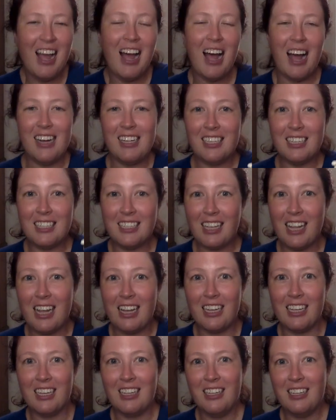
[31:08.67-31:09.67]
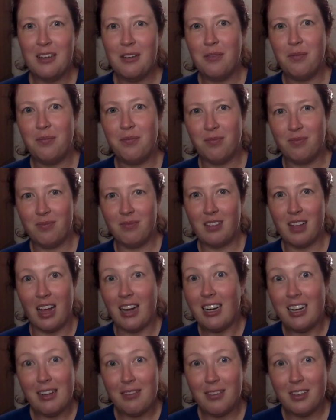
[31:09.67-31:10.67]
I didn't
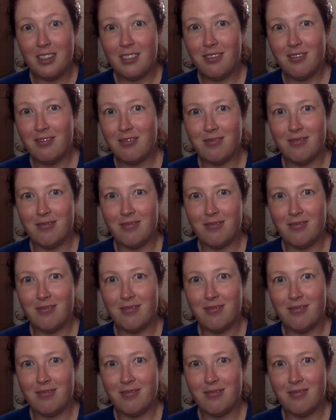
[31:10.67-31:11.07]
even